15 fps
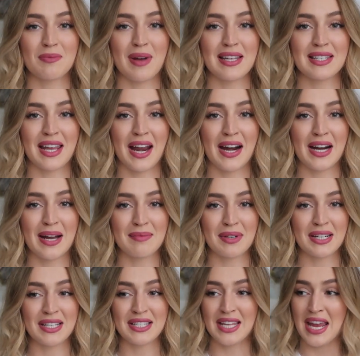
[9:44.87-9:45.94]
mascara I'm
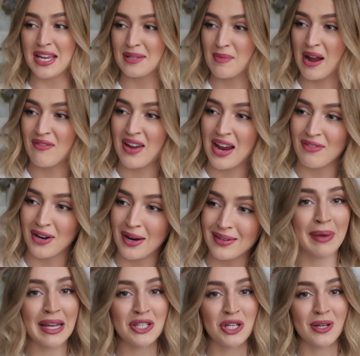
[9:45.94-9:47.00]
gonna say is my favorite?
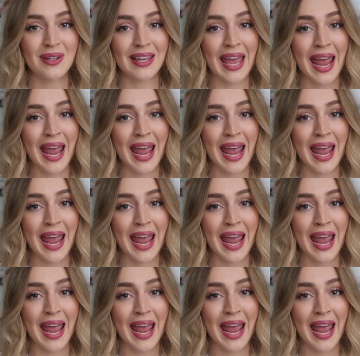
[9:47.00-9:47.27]
Bet you